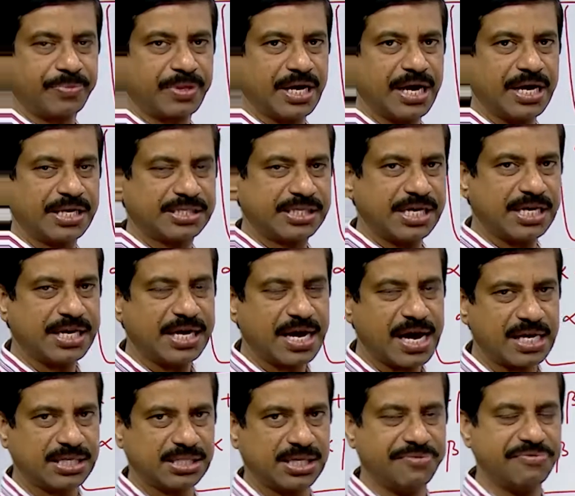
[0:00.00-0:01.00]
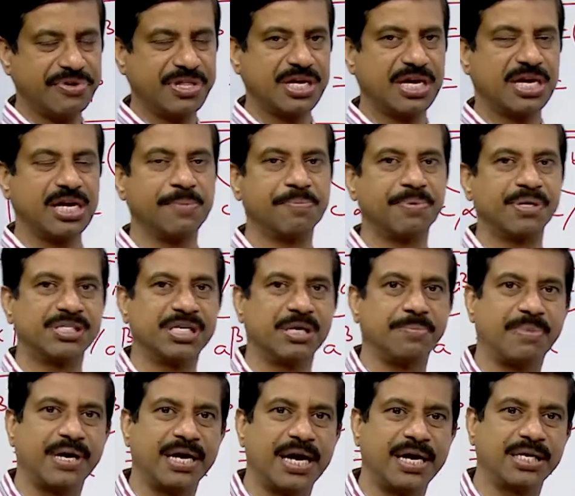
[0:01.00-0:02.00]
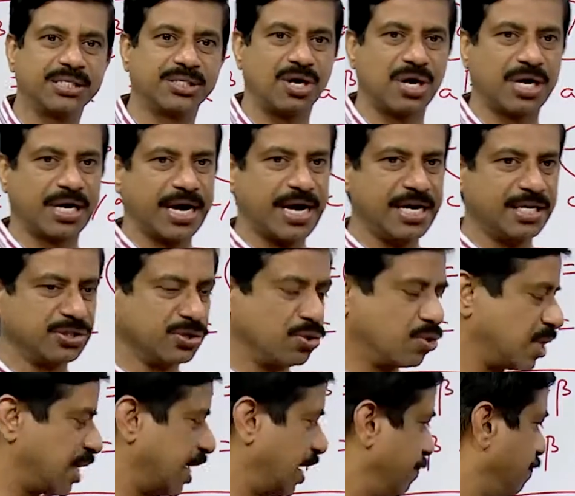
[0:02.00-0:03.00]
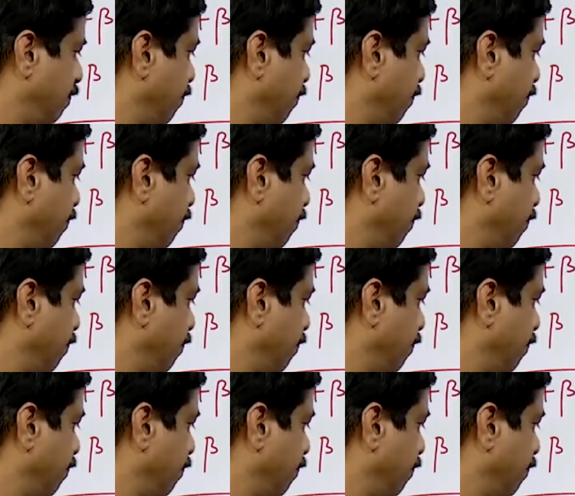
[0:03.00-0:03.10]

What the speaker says: Whether represented by x or k, it's okay.